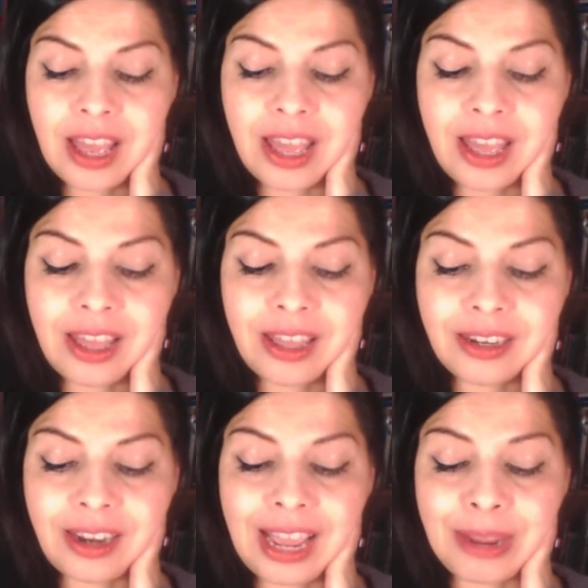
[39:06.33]

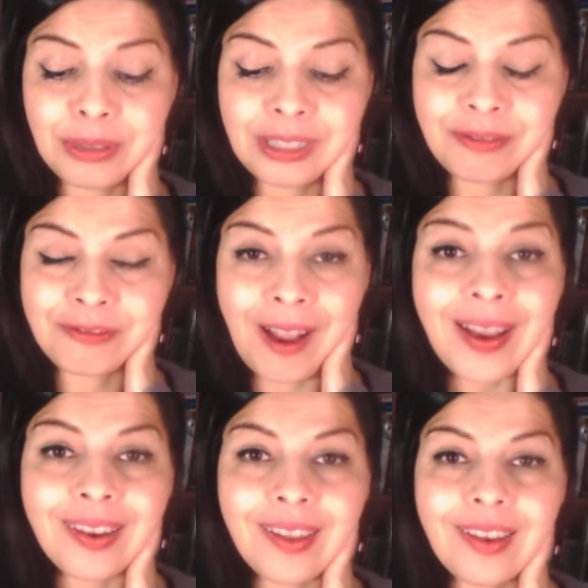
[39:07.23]
And I was
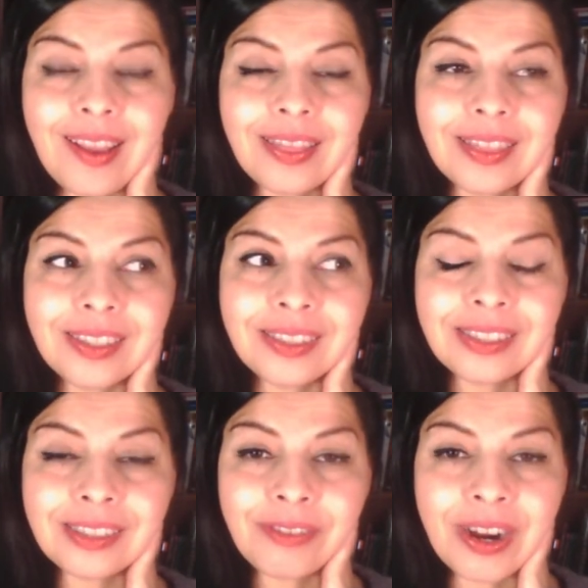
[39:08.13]
invited, and this
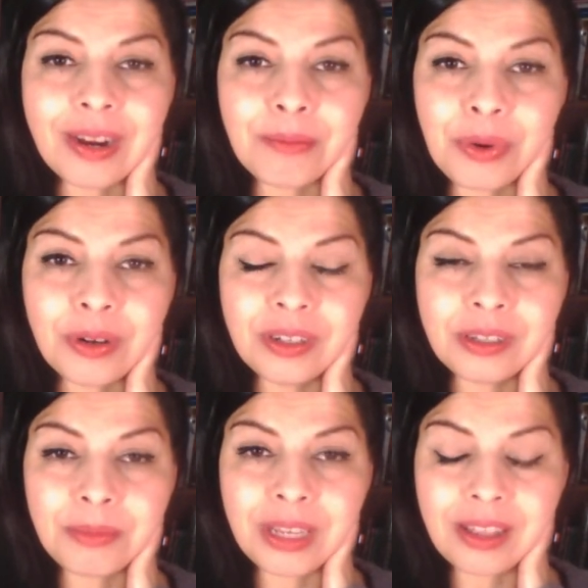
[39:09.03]
is very important
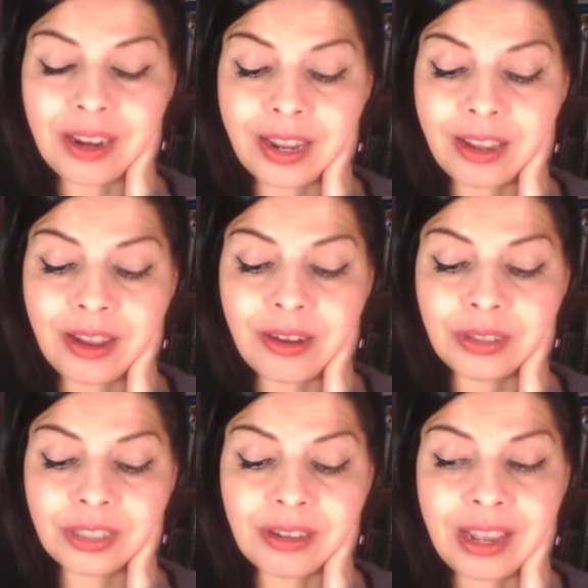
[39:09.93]
to me that I
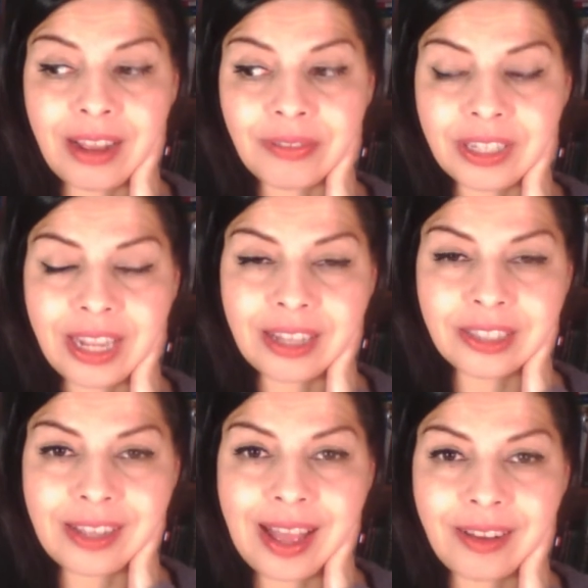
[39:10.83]
go, so I have to
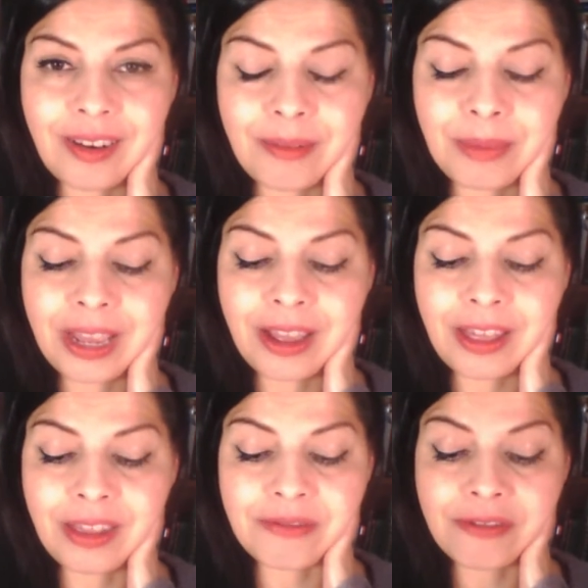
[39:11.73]
cancel out on my
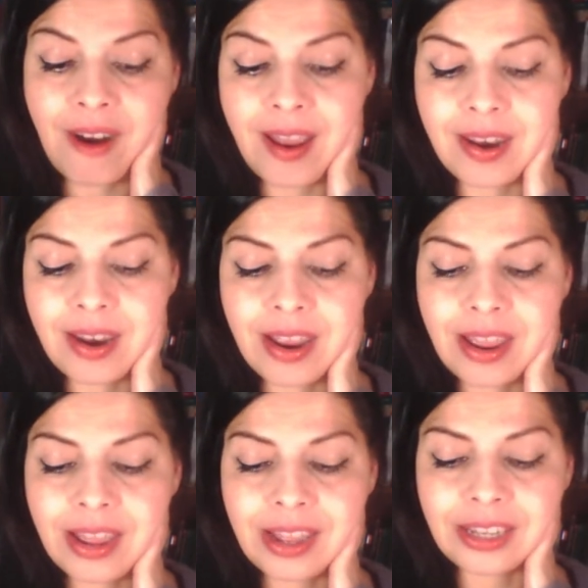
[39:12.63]
other friend.
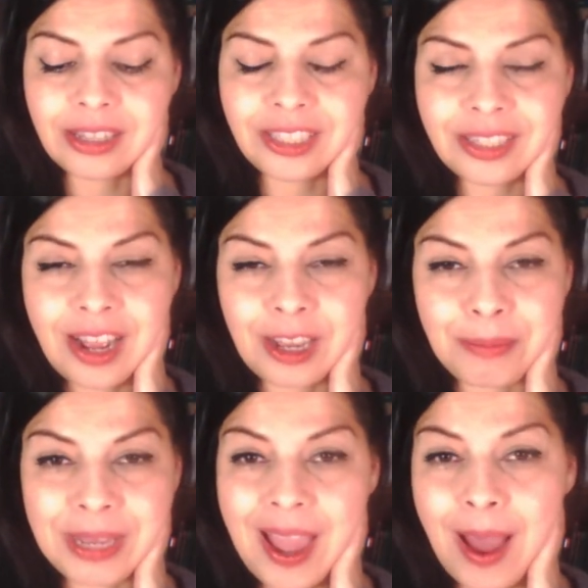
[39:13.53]
She's not
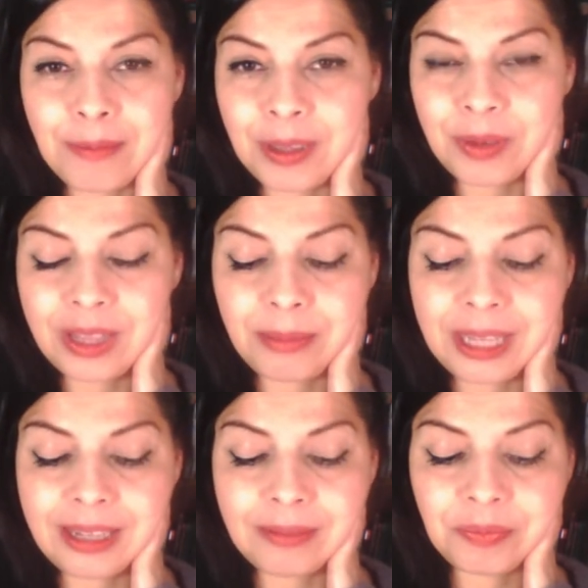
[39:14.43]
going to be happy with
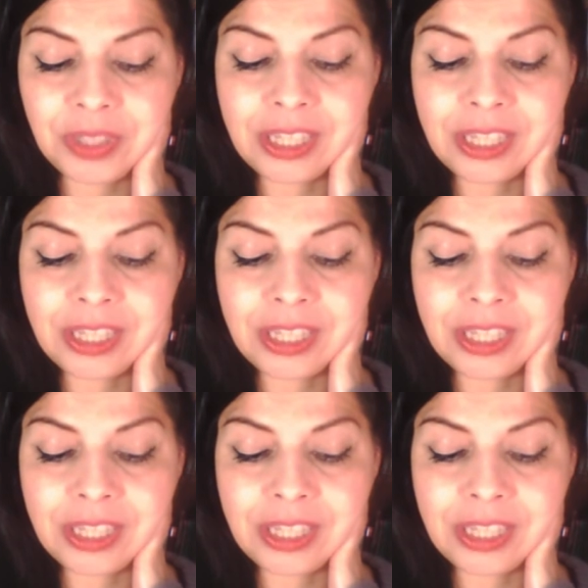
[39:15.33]
me.